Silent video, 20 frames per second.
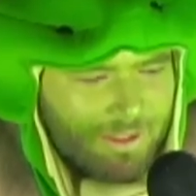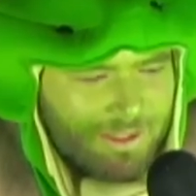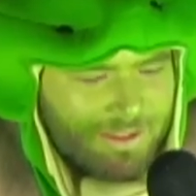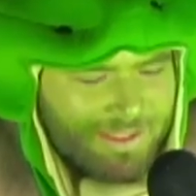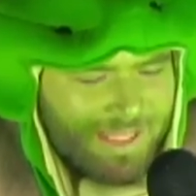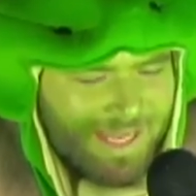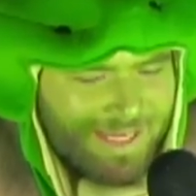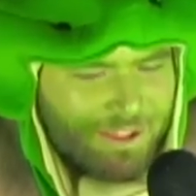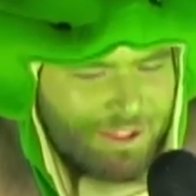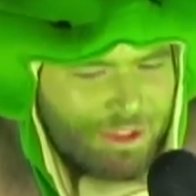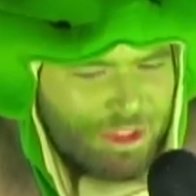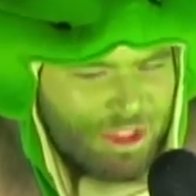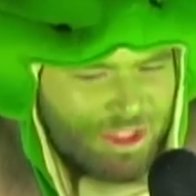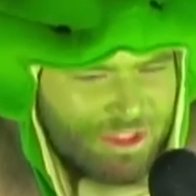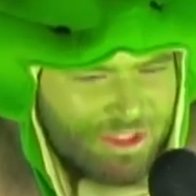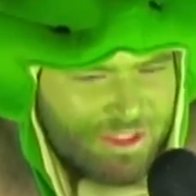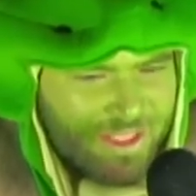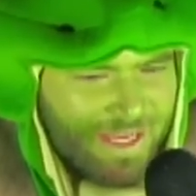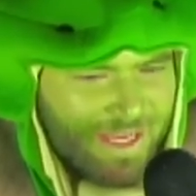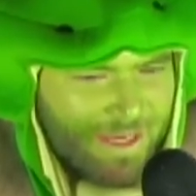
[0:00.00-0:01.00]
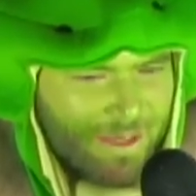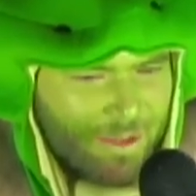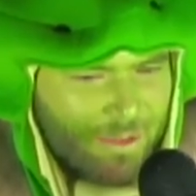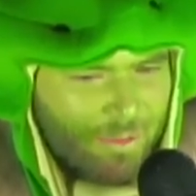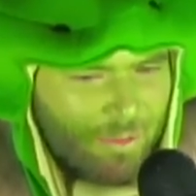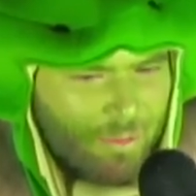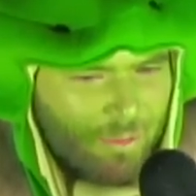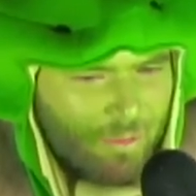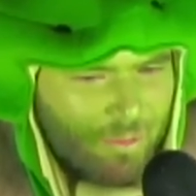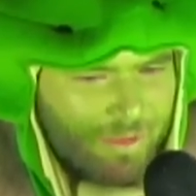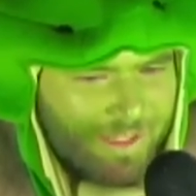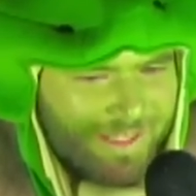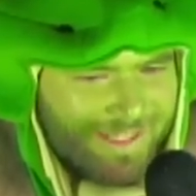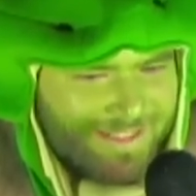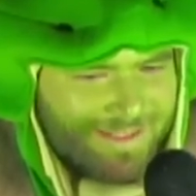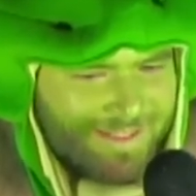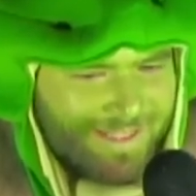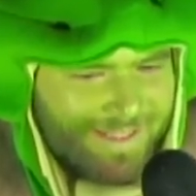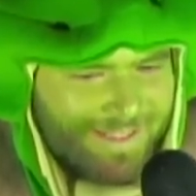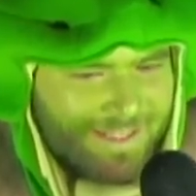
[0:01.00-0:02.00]
Like just now, like
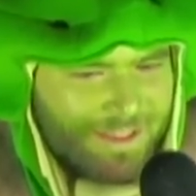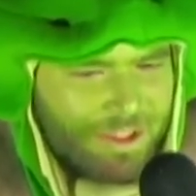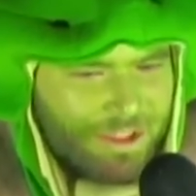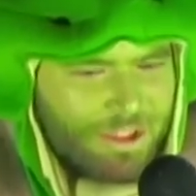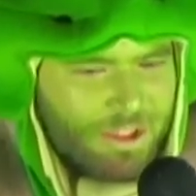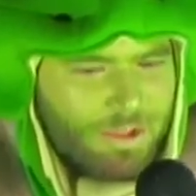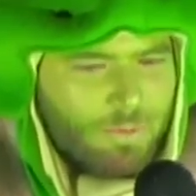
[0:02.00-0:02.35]
this